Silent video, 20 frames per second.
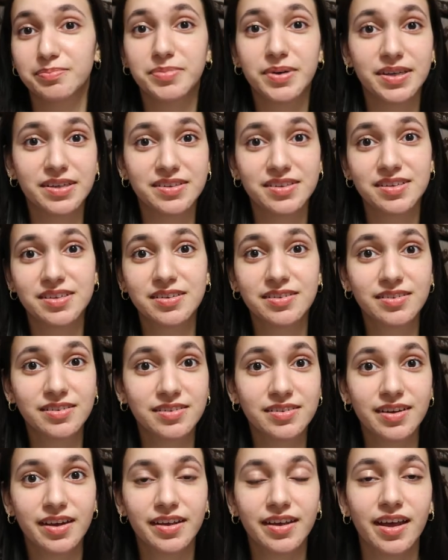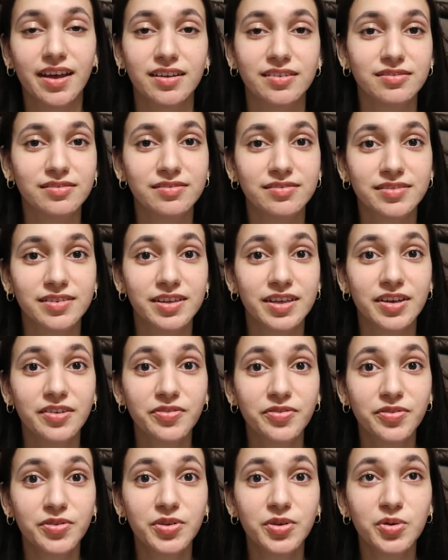But again,
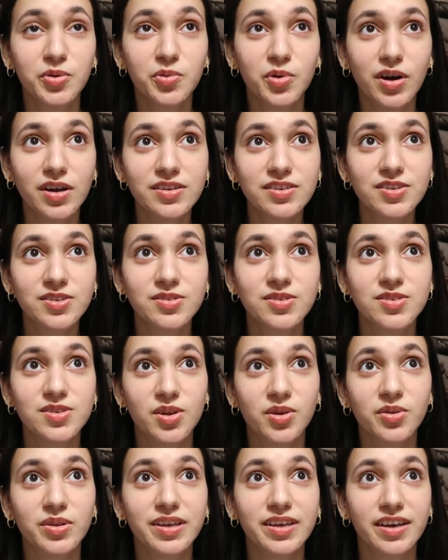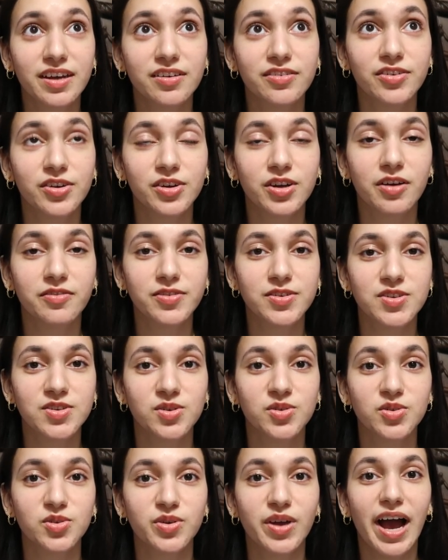if you want to slowly get out of your comfort
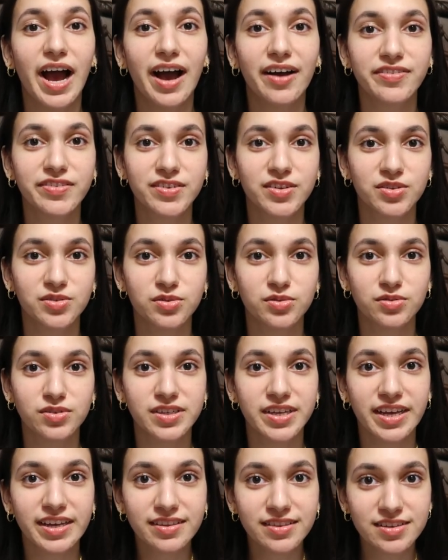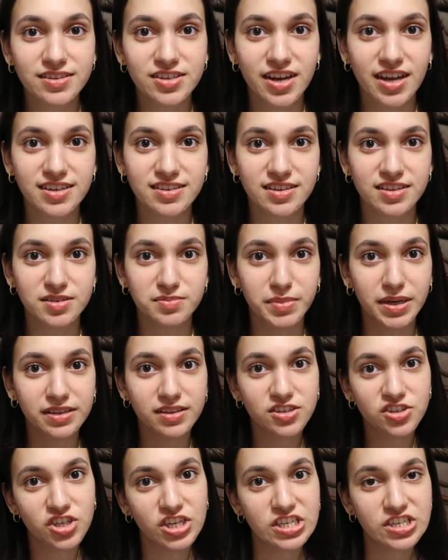zone, you have to take the chances,
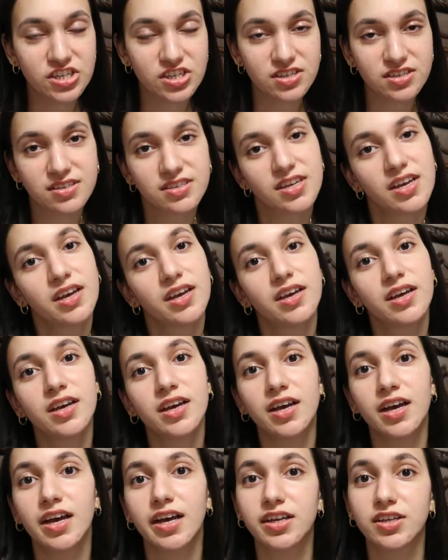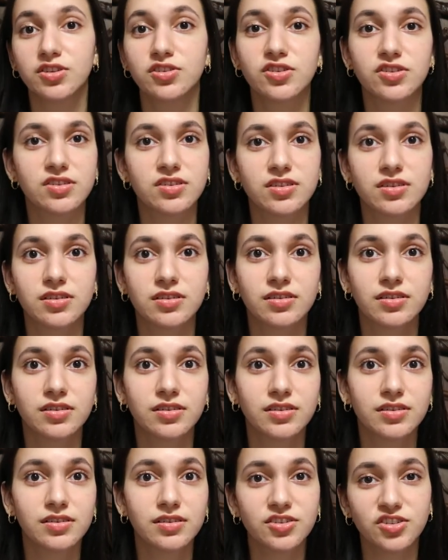make the changes, and just
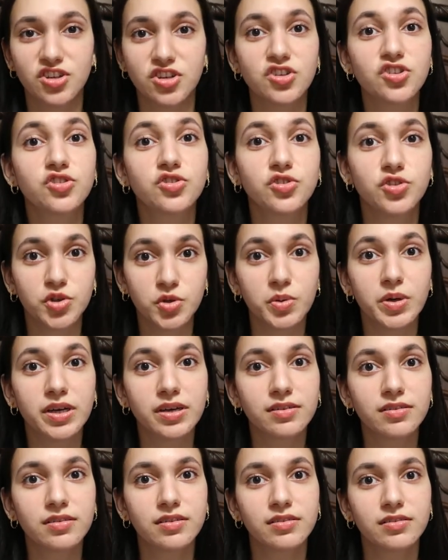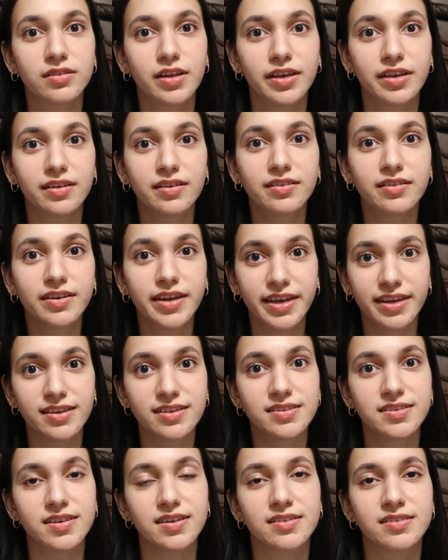do it, like
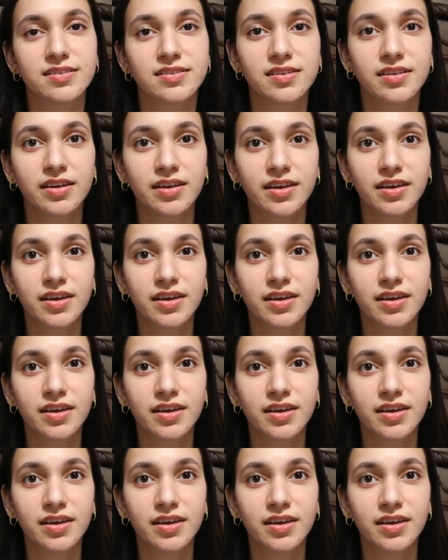Nike says.